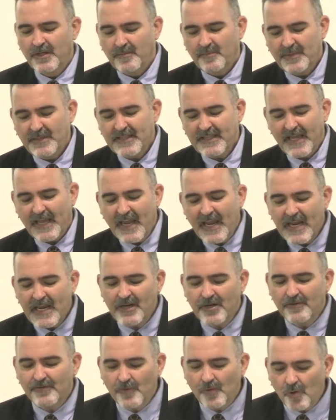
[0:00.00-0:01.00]
be the
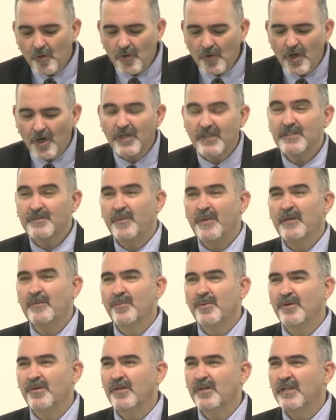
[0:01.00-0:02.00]
end of all God's
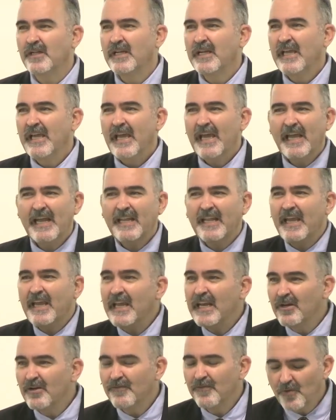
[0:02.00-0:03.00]
people and the
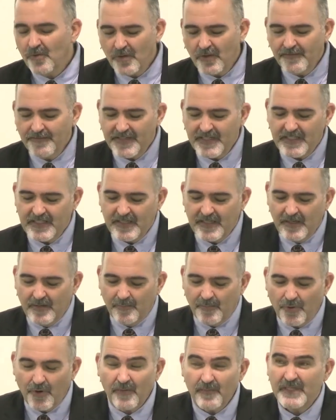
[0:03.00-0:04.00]
end of all of his
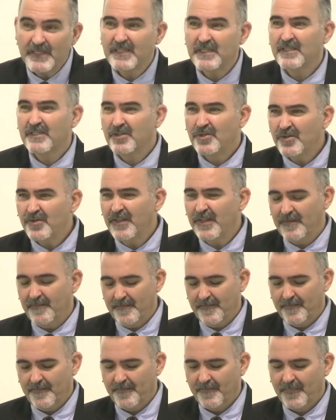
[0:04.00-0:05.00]
promises to them.
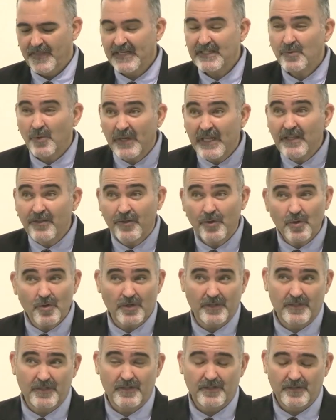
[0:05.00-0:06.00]
That's what he
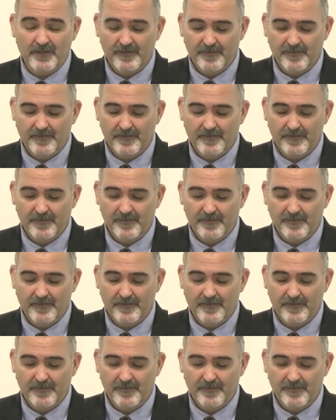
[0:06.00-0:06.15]
thought.